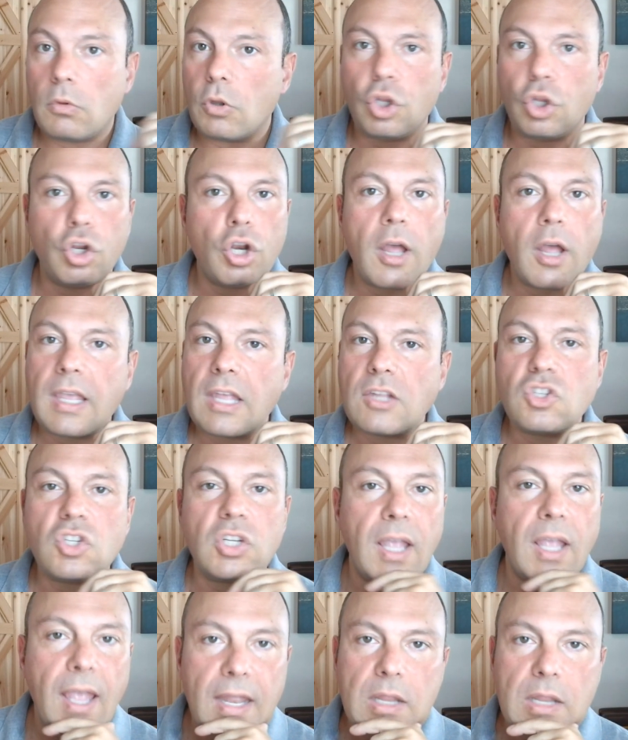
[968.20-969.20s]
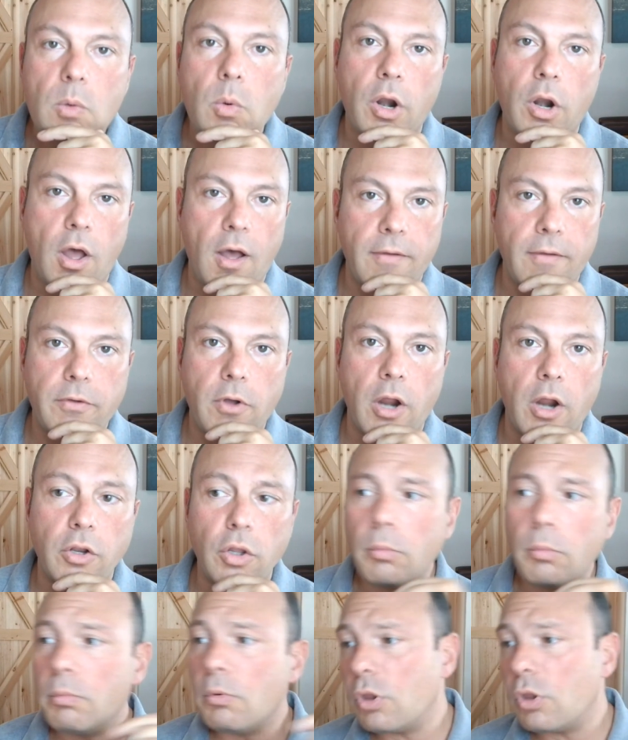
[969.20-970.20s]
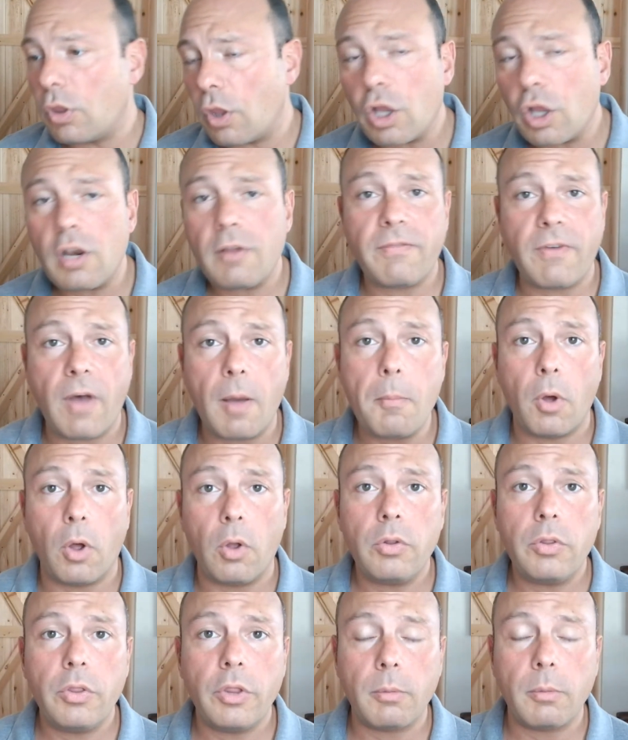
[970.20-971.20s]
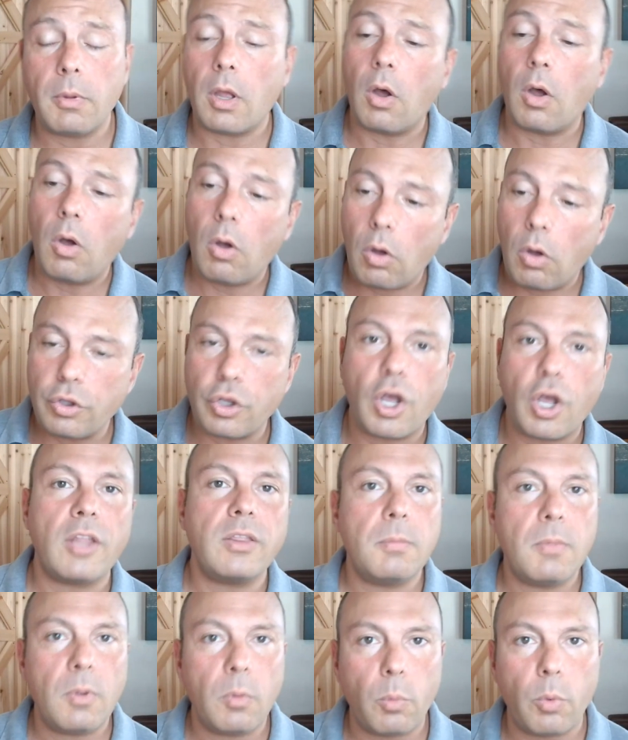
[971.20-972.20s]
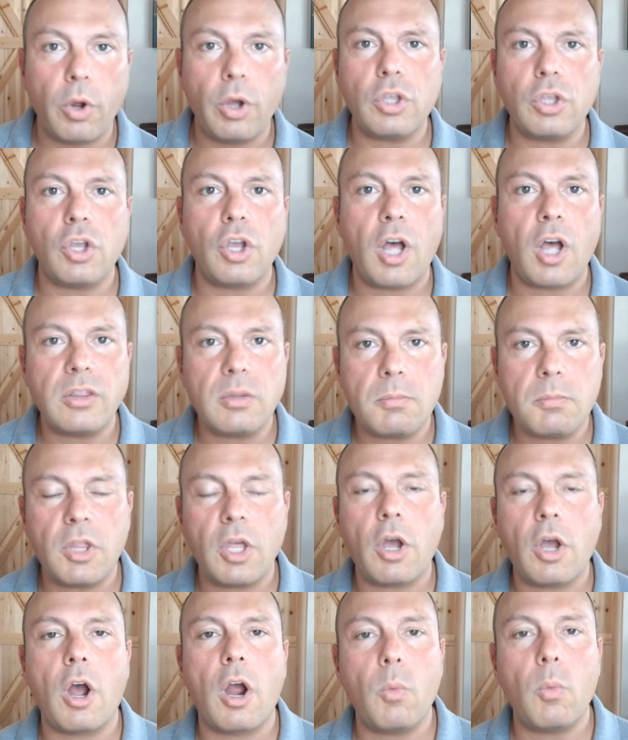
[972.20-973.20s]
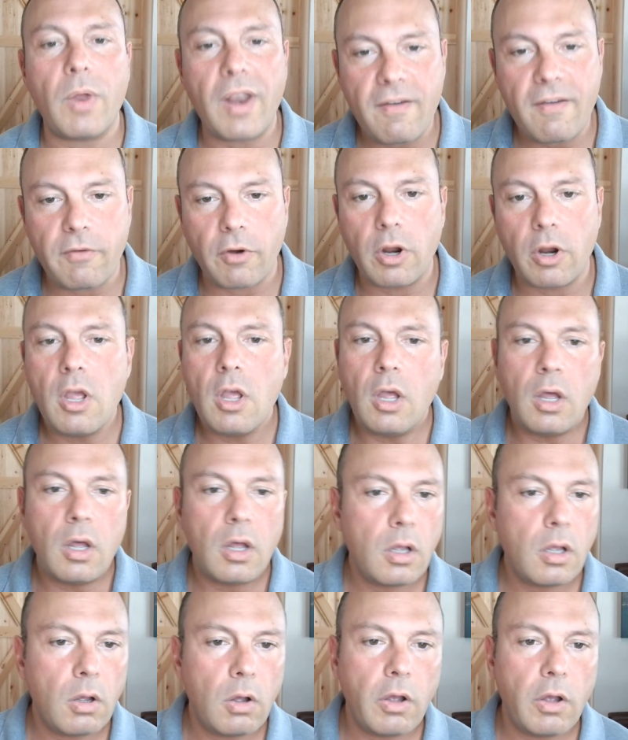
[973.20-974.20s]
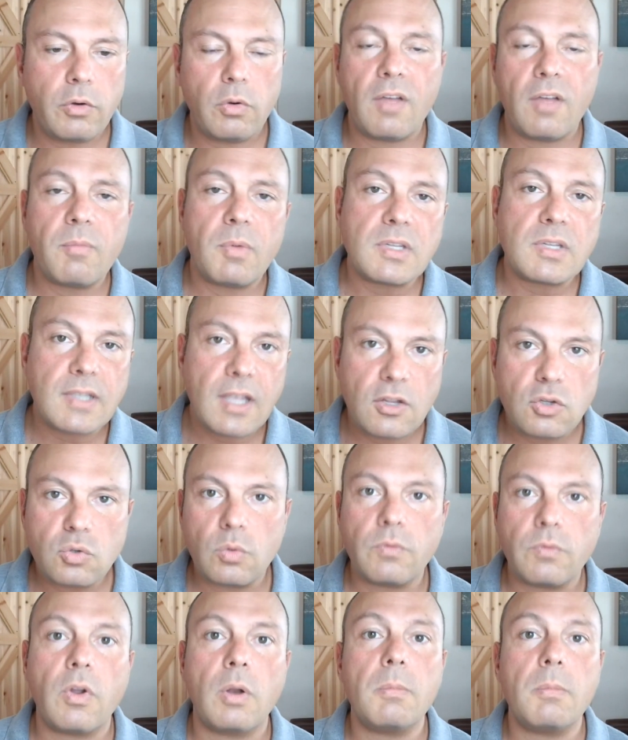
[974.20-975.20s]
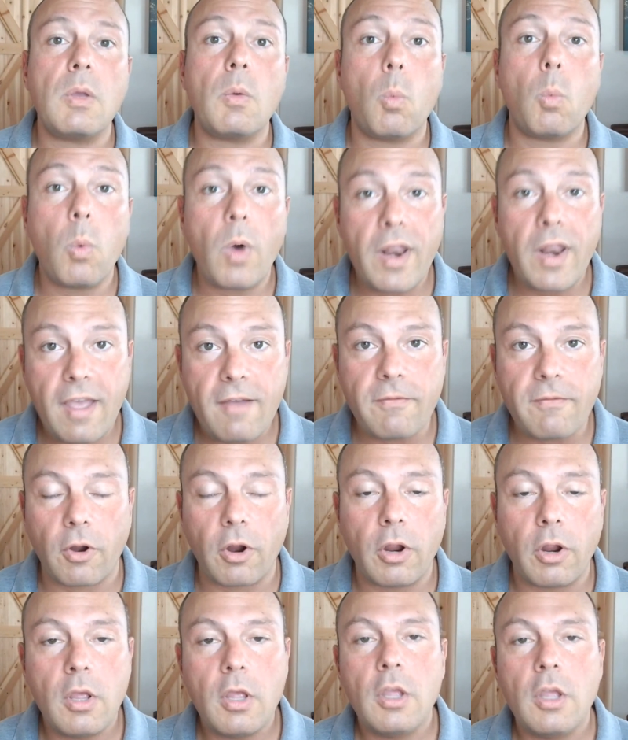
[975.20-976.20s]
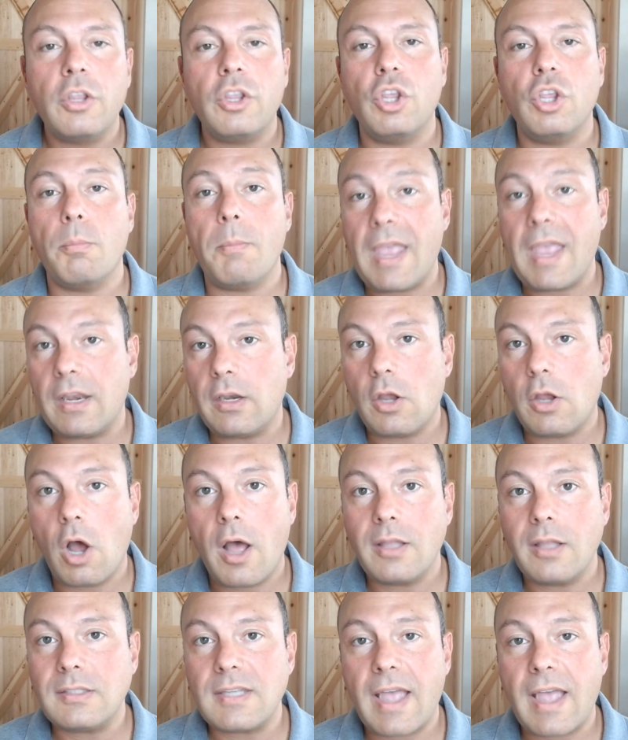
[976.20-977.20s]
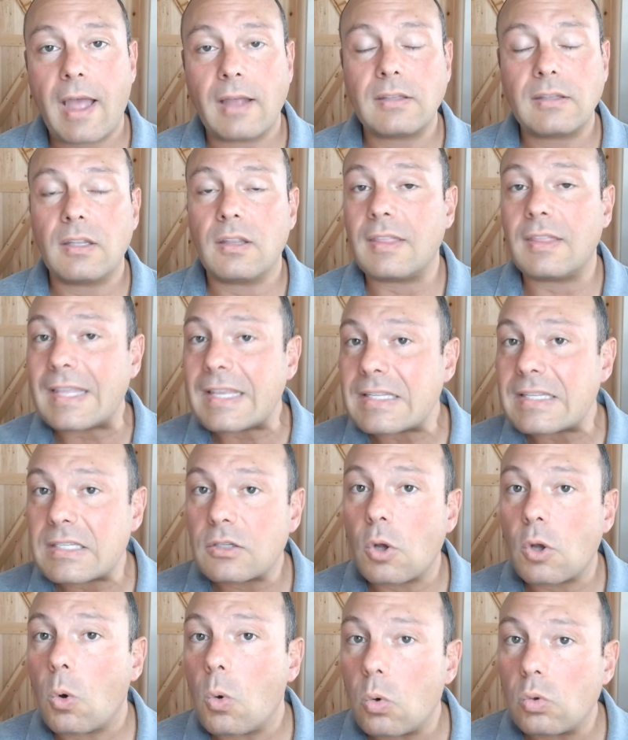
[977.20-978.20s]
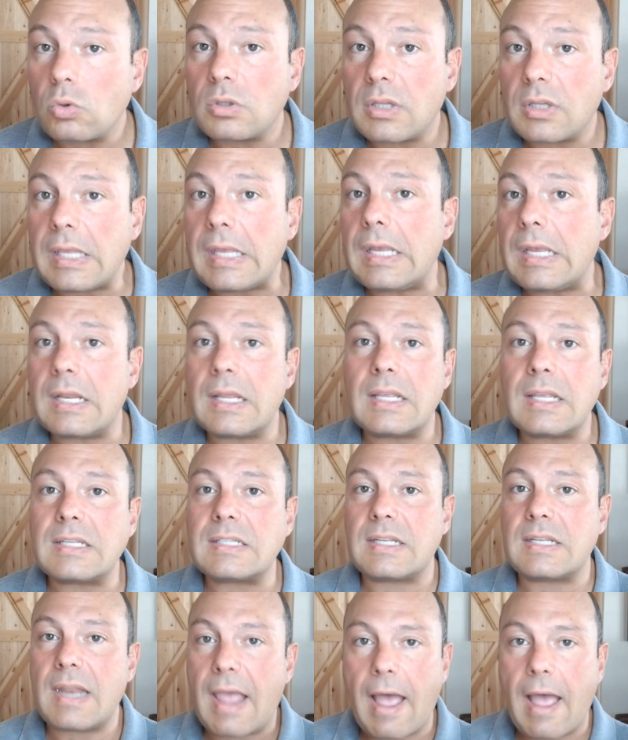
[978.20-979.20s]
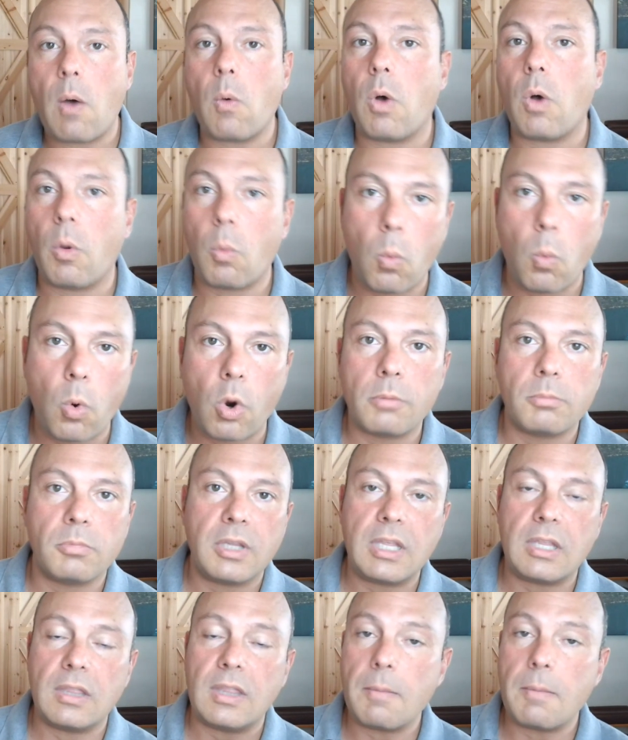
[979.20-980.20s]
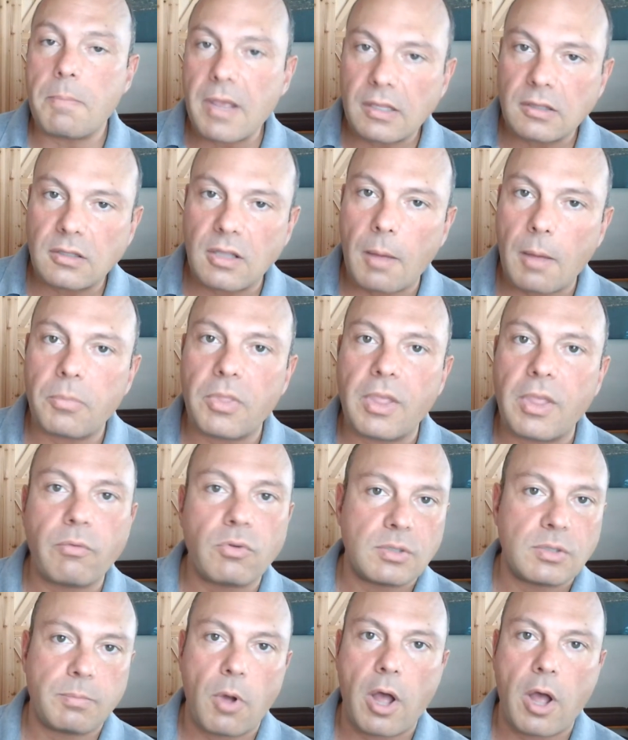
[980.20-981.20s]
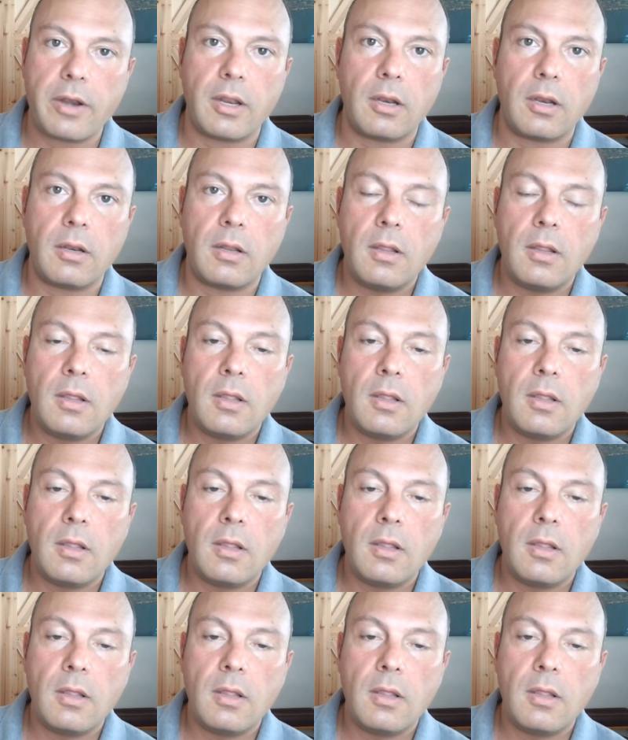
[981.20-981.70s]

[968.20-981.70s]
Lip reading: You're not catching anyone off guard. They're going to fumble. They're going to be, oh, you caught them at work, you caught them in the car, whatever. Oh, I don't have my schedule in front of me, whatever. You made contact. This cold lead is now a warm lead. They picked up, they responded.